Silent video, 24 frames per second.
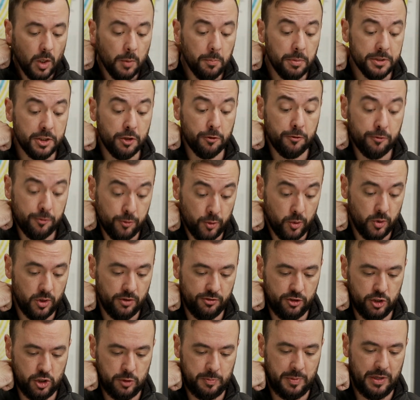But the fruit
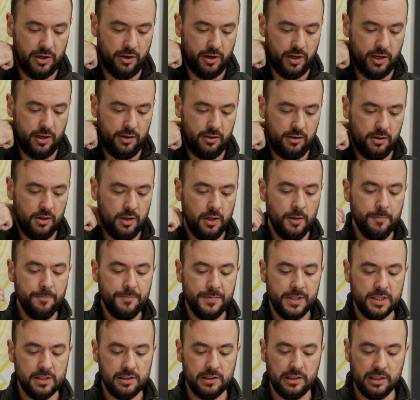of the Spirit
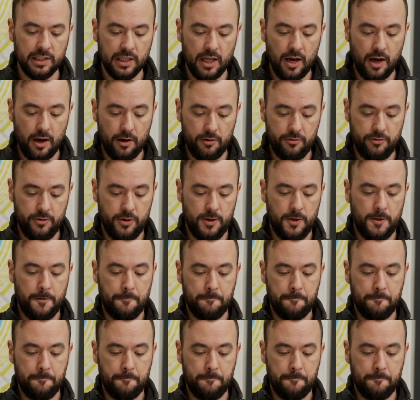is love,